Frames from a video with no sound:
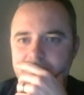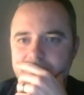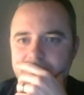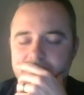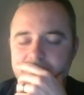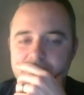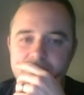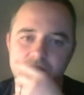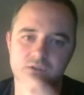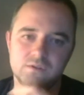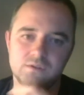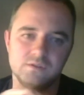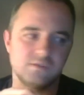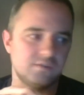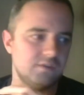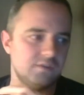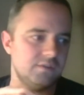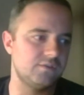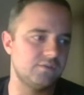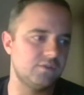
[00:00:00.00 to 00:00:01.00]
We have had
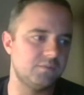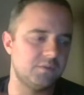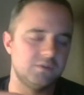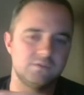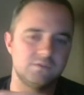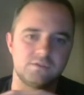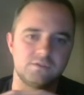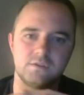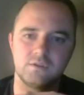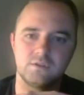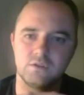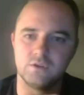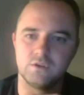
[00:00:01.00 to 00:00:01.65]
students that have come onto the